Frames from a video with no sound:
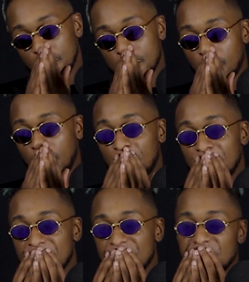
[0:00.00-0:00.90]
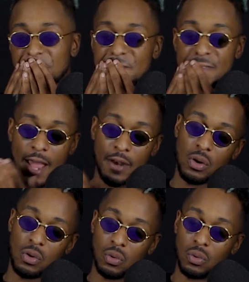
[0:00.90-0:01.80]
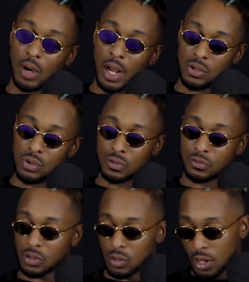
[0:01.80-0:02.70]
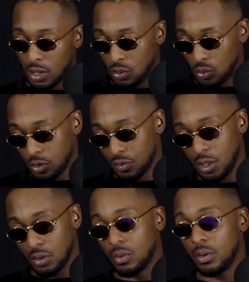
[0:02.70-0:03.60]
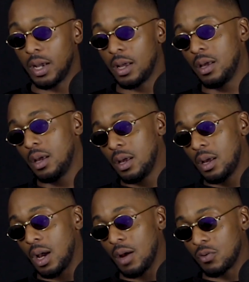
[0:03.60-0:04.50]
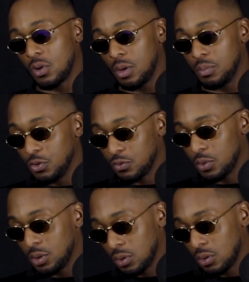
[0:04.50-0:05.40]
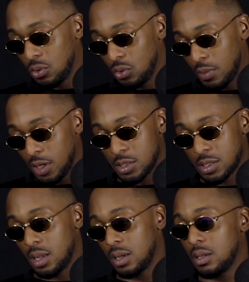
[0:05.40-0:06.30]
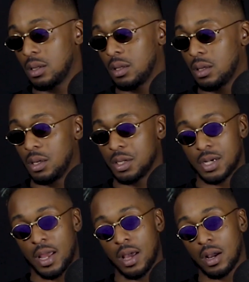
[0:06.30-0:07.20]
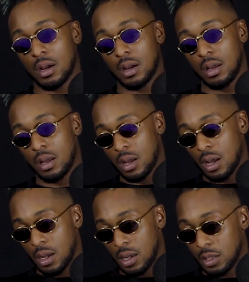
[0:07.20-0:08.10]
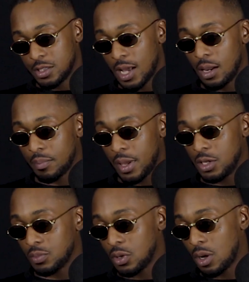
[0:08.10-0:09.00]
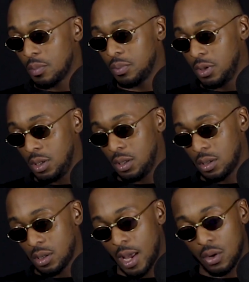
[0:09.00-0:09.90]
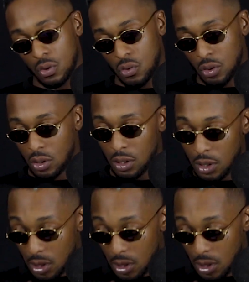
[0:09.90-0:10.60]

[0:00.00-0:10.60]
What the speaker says: So those that know what I do and follow what I do would already know that I've got a movement called Monetisation. It's like a talent management company at the core,